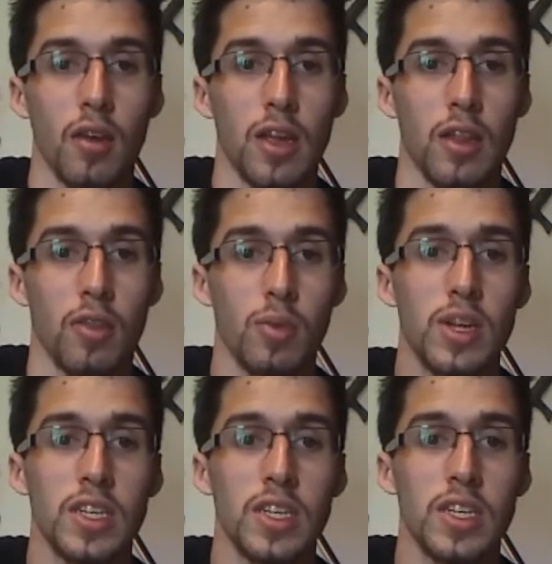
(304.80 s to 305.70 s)
in
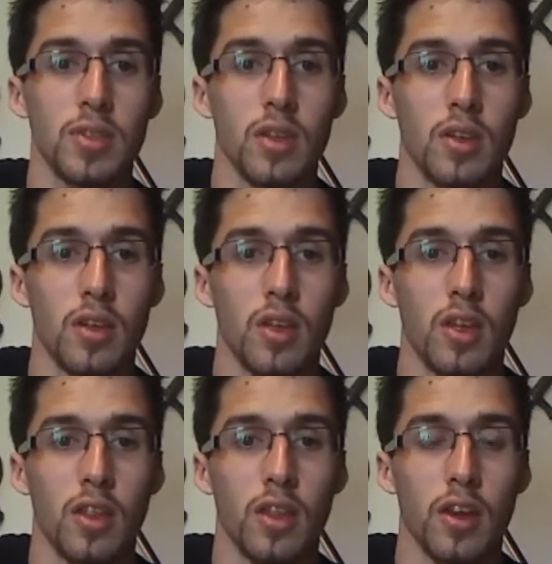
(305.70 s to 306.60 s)
three types.
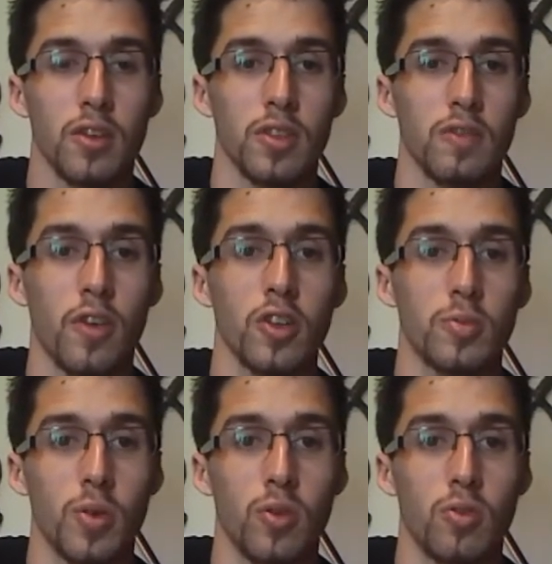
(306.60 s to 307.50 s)
There's the
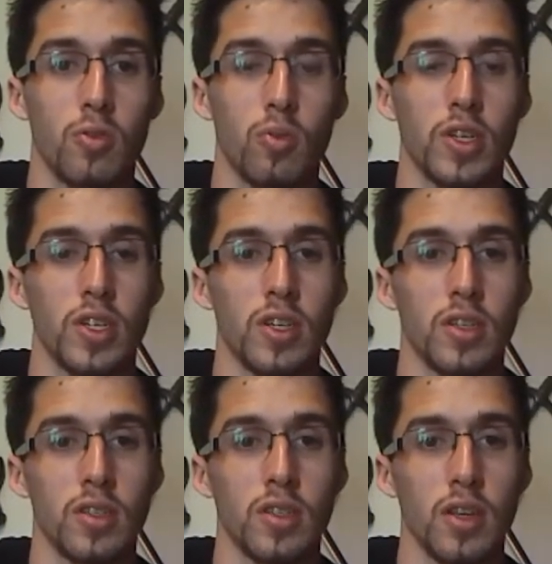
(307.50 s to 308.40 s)
first boon, which
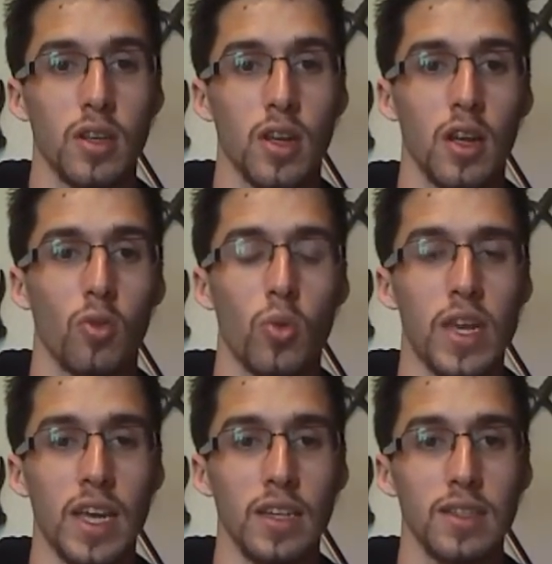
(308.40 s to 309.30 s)
is
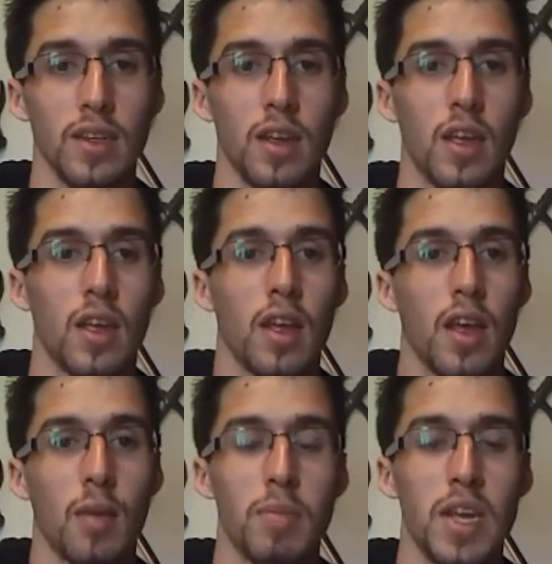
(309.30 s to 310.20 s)
weakest,
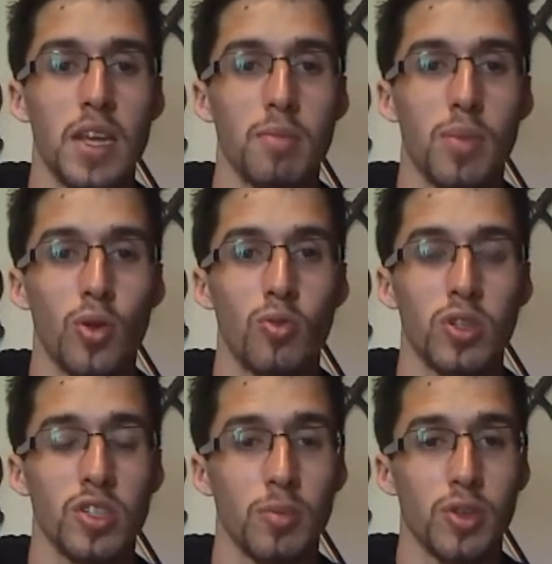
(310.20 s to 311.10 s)
a medium boon,
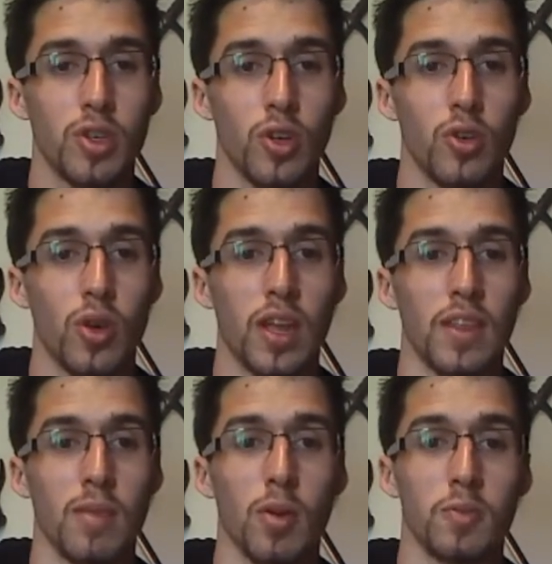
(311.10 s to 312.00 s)
which is number 2, and
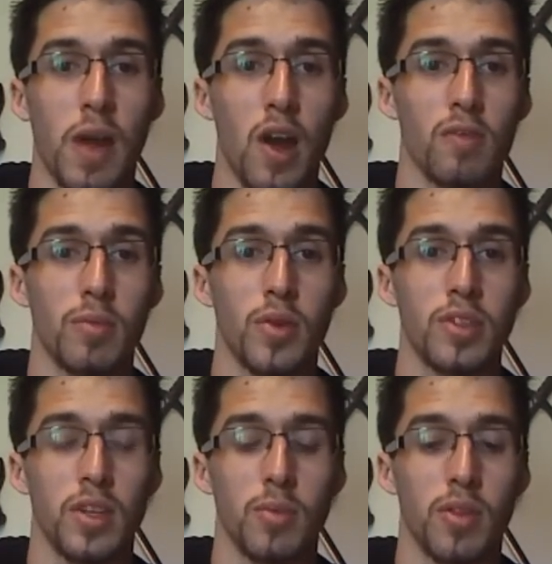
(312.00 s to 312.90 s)
then the most powerful boon
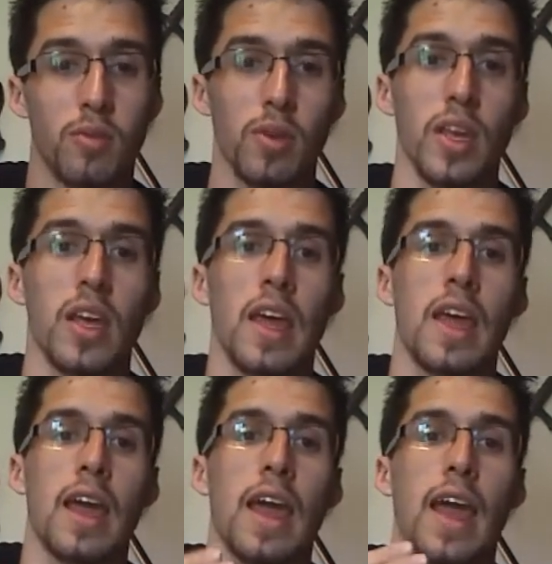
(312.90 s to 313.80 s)
is number 3.
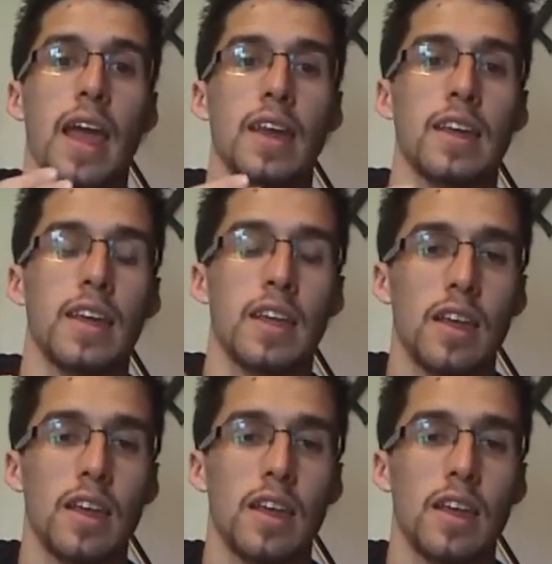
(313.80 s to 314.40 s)
And